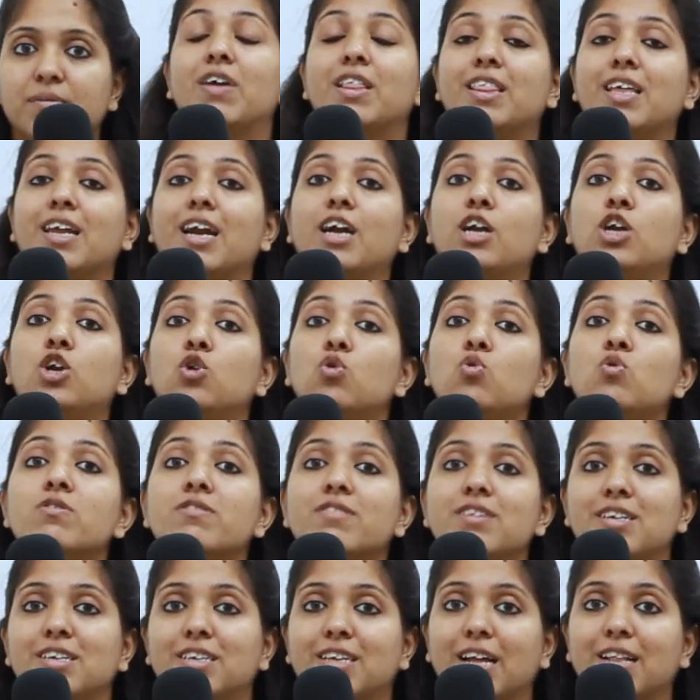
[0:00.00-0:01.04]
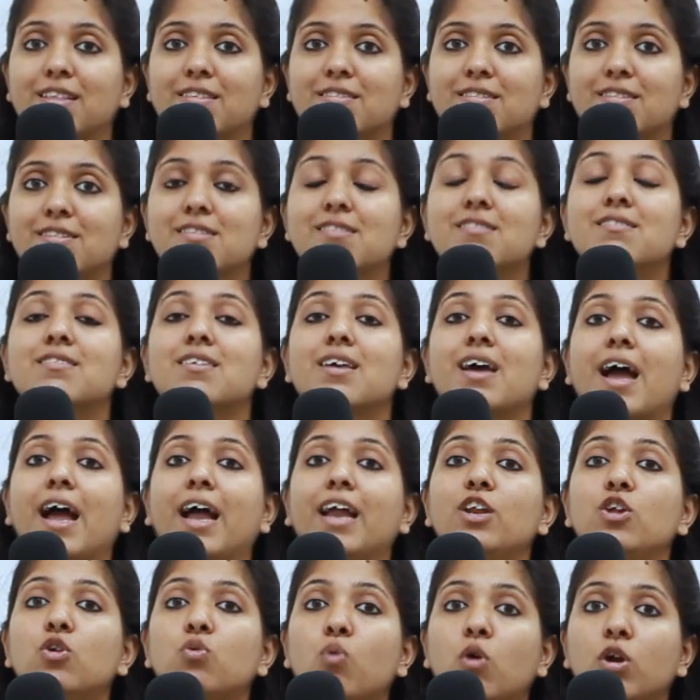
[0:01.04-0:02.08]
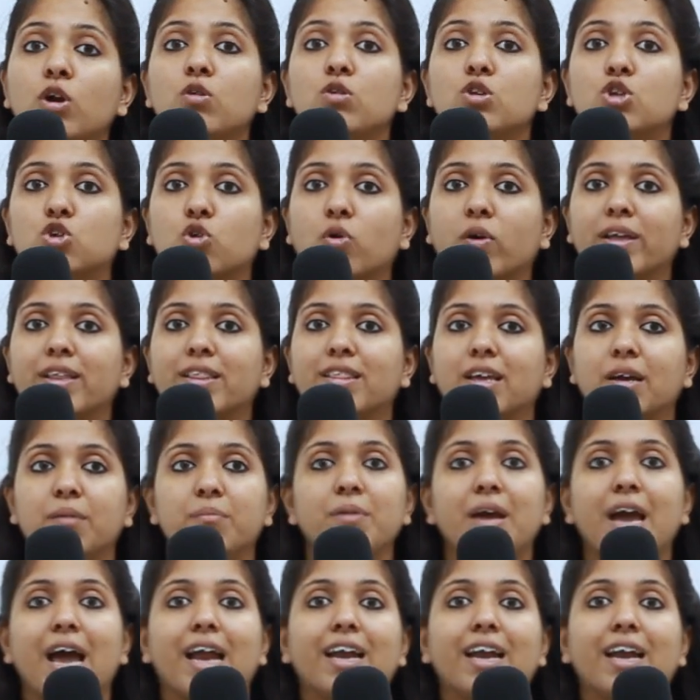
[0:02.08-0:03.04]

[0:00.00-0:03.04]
When there are two sentences and you want to join them,